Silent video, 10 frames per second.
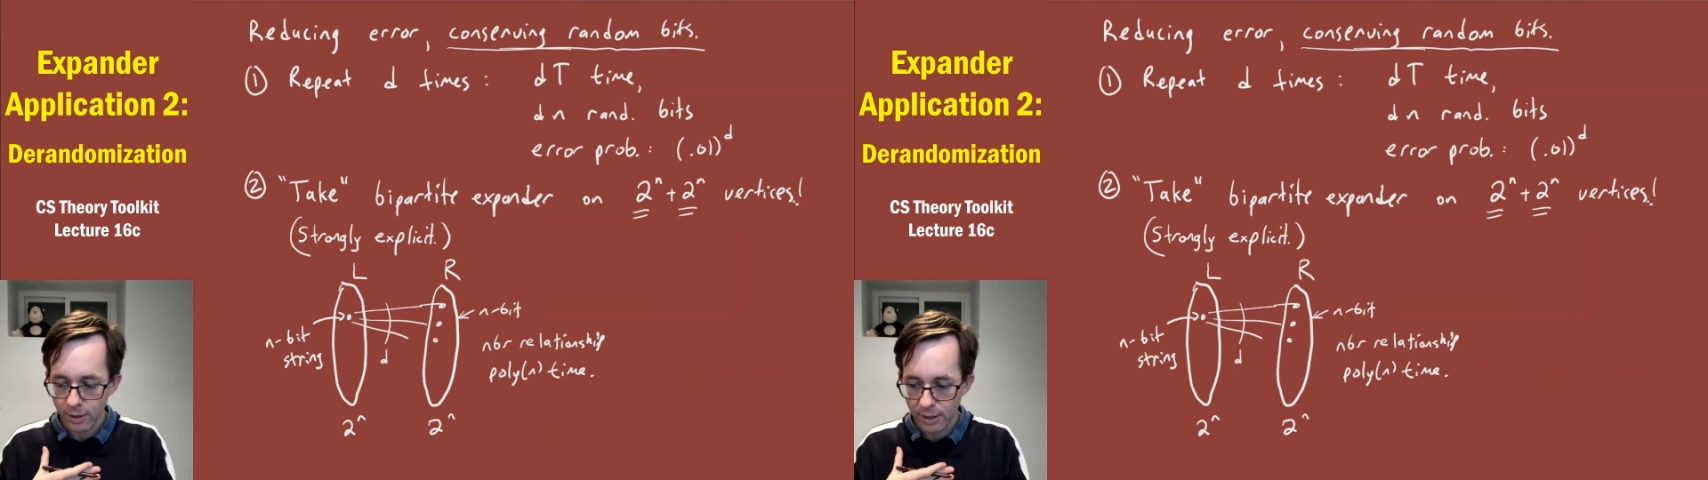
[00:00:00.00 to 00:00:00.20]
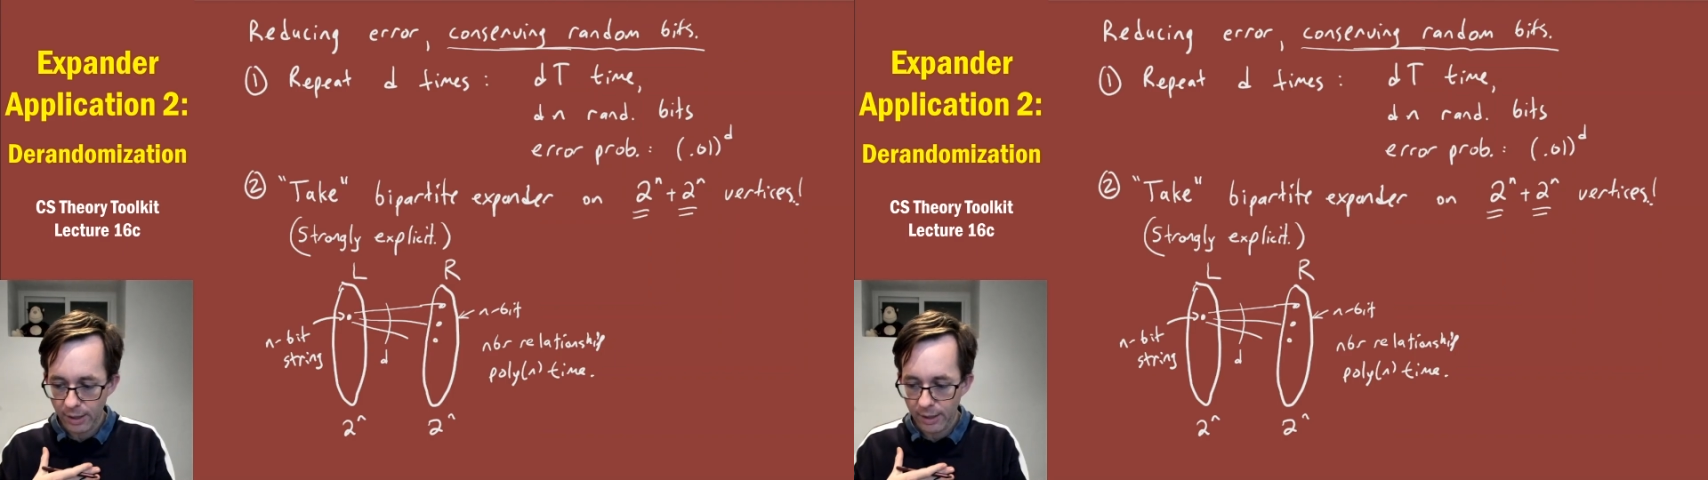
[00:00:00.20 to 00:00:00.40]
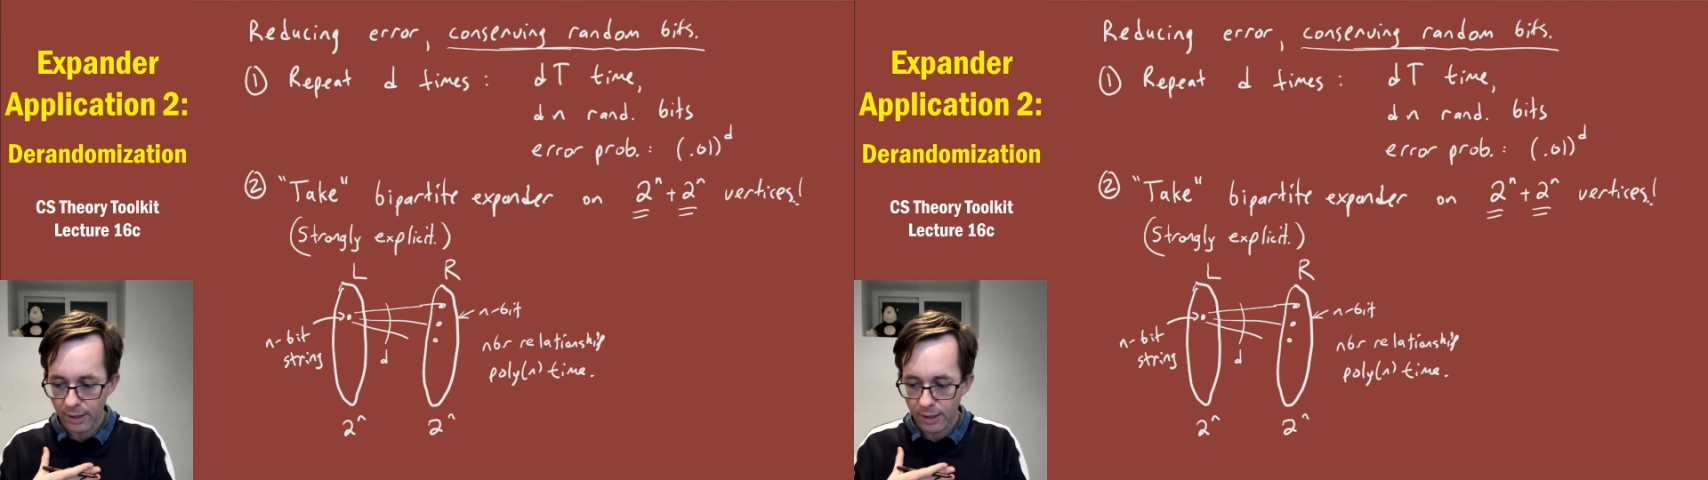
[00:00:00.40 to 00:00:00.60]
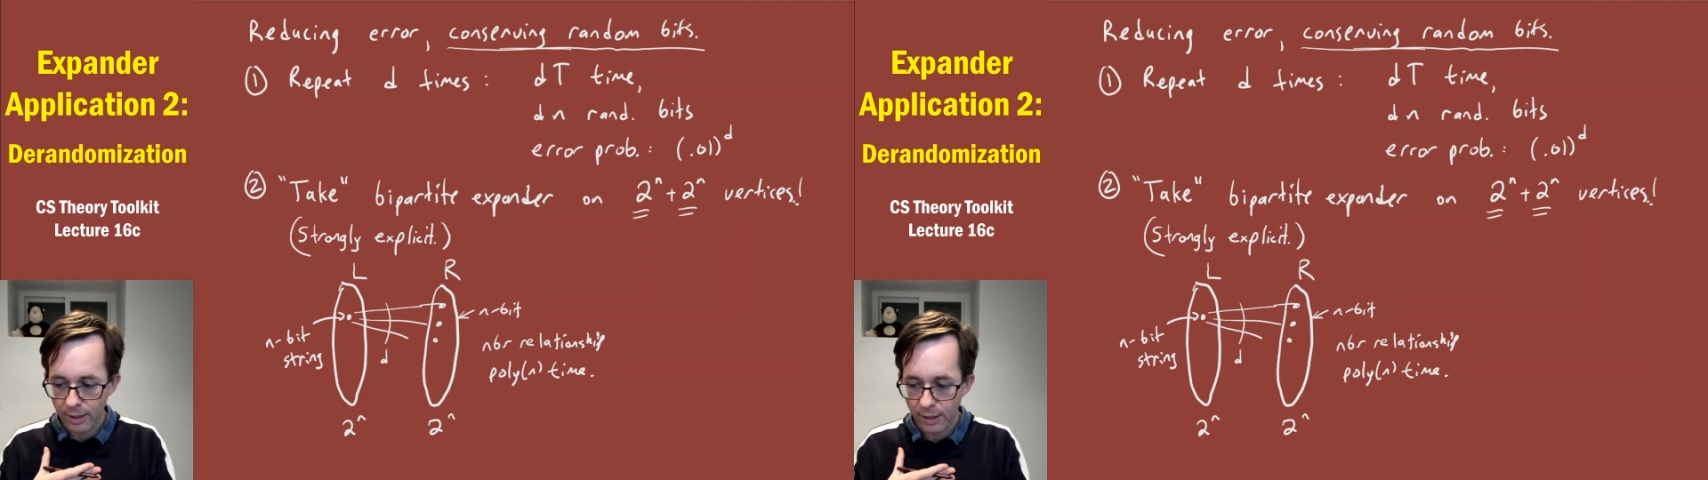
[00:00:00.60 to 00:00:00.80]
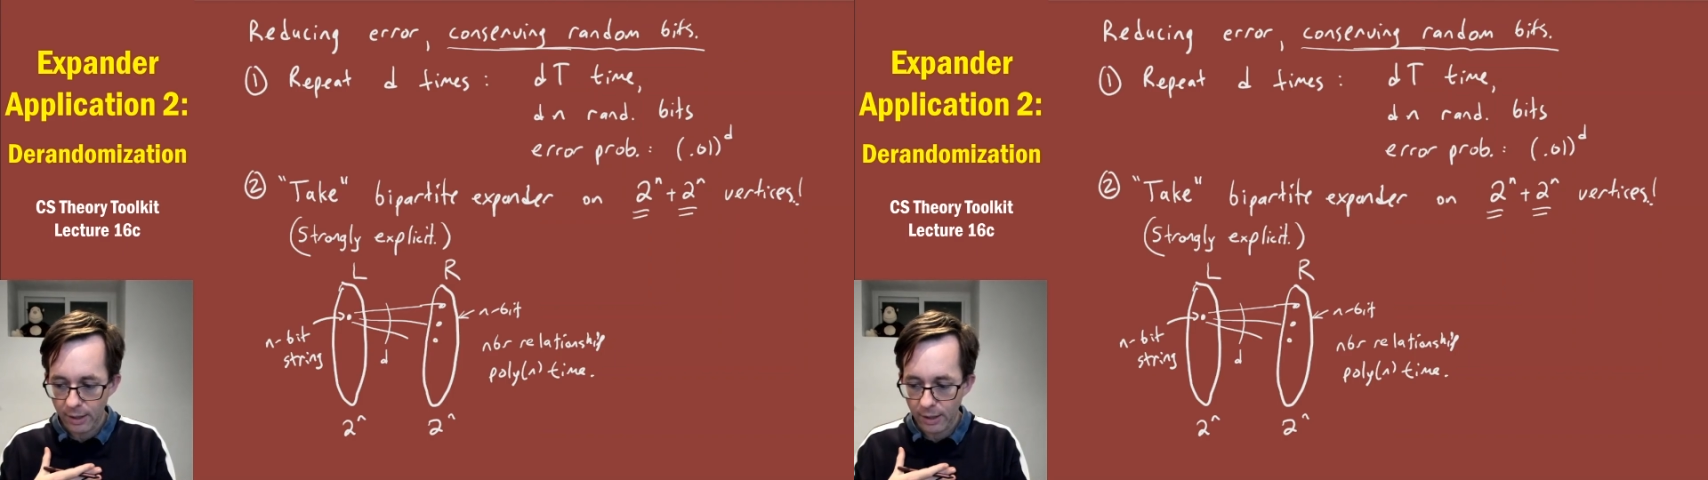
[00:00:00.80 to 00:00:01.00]

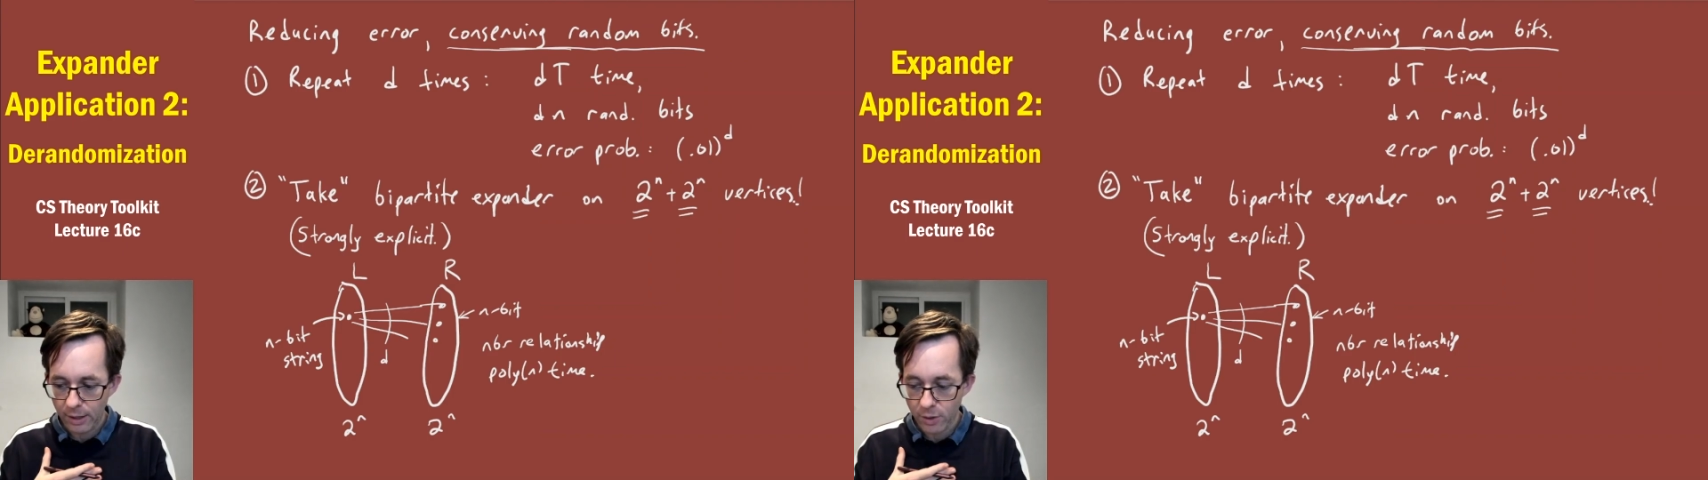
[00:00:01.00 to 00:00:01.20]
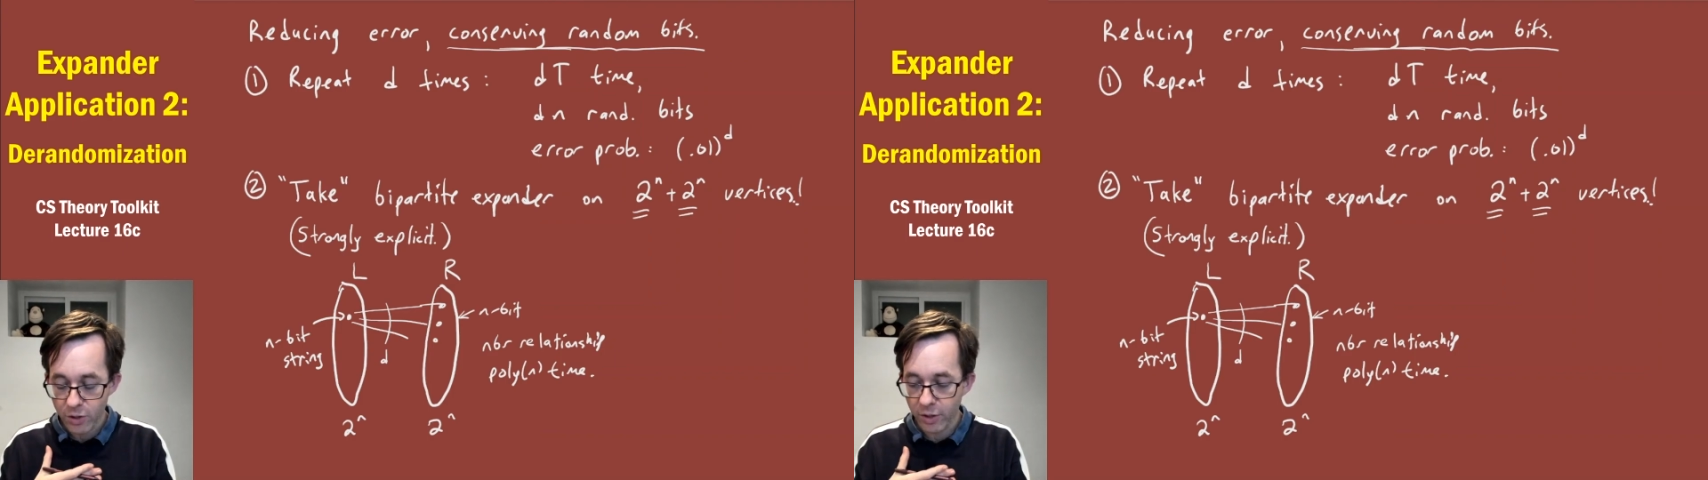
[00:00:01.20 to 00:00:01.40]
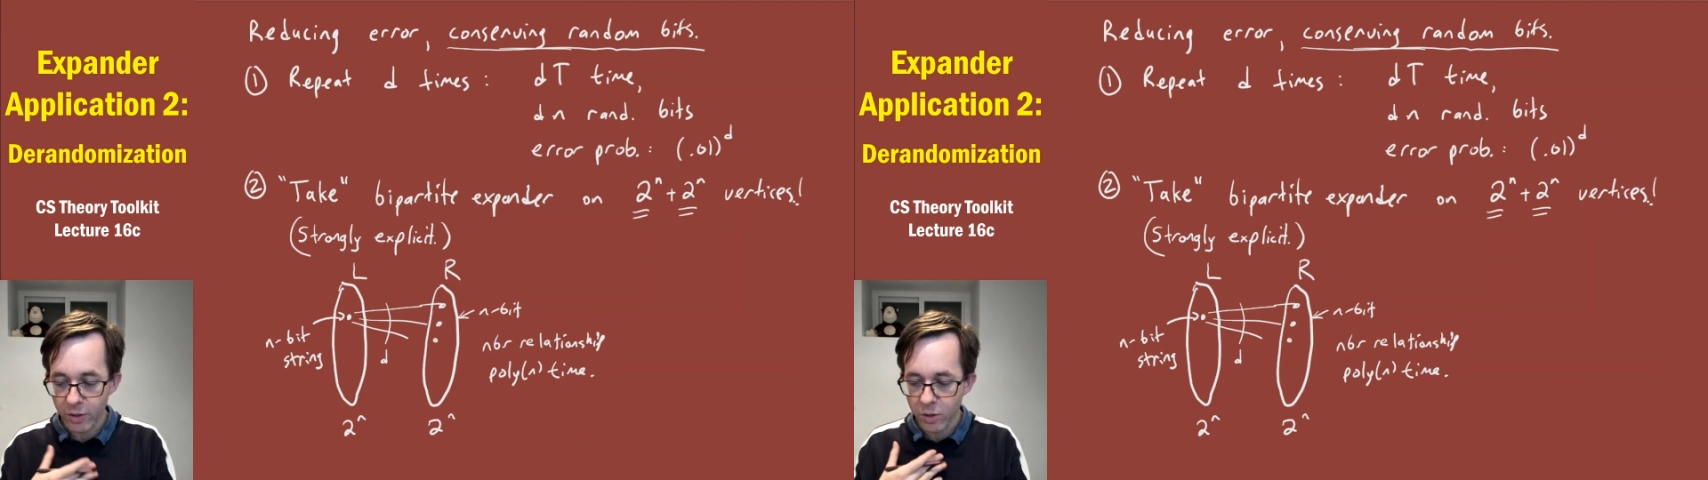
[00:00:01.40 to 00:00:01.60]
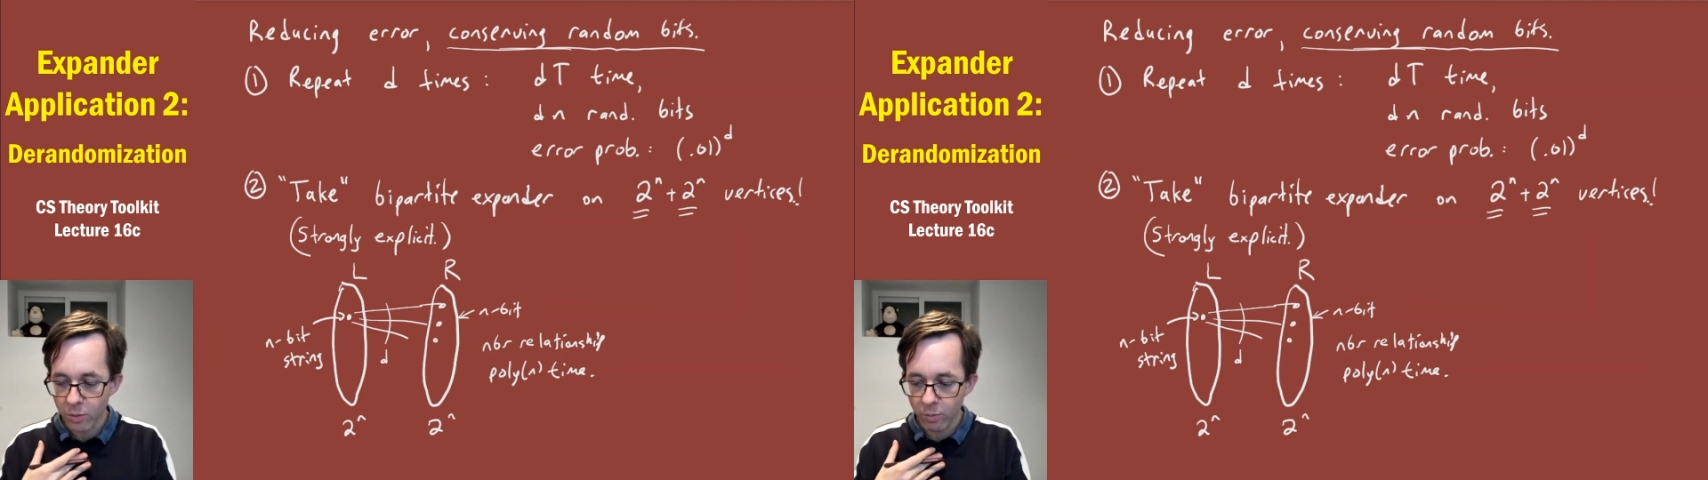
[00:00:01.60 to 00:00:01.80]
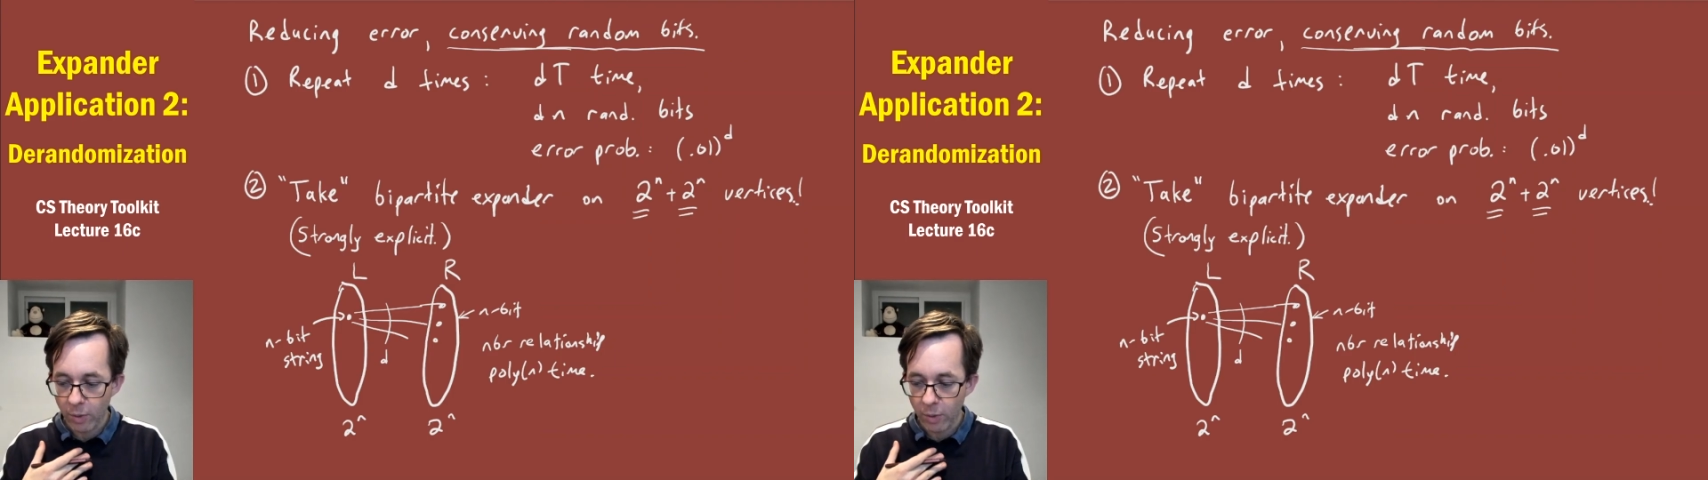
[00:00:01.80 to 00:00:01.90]
this